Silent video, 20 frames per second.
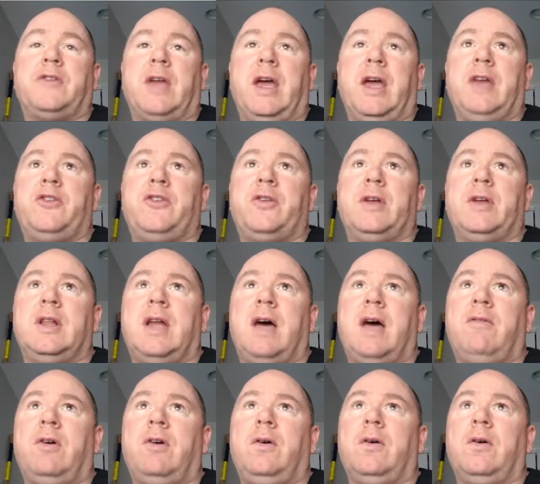
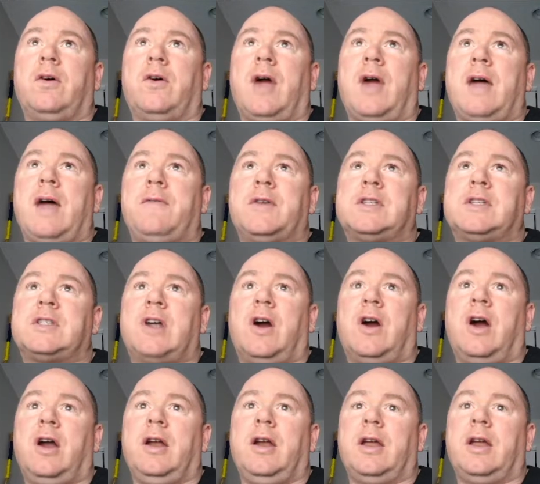entry-level graphics
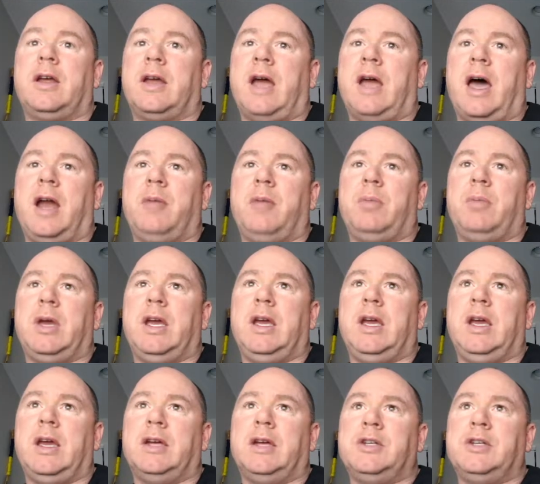card gotta be